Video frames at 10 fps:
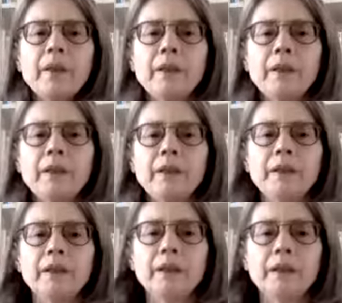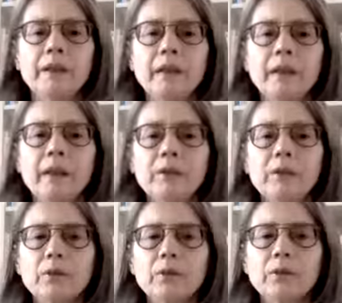And underneath the
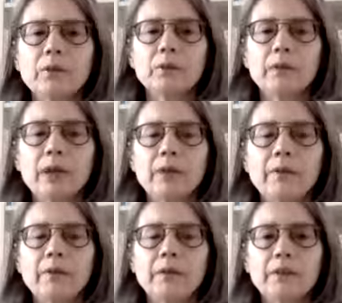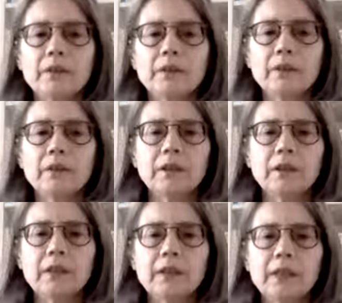clavicle, you'll have this little
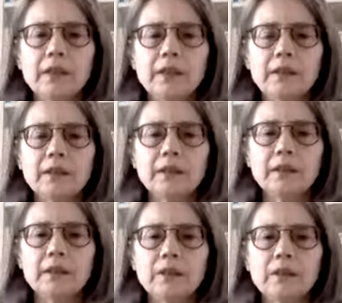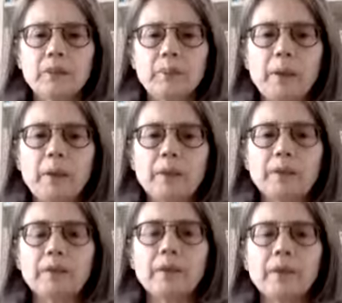indent, these little spots.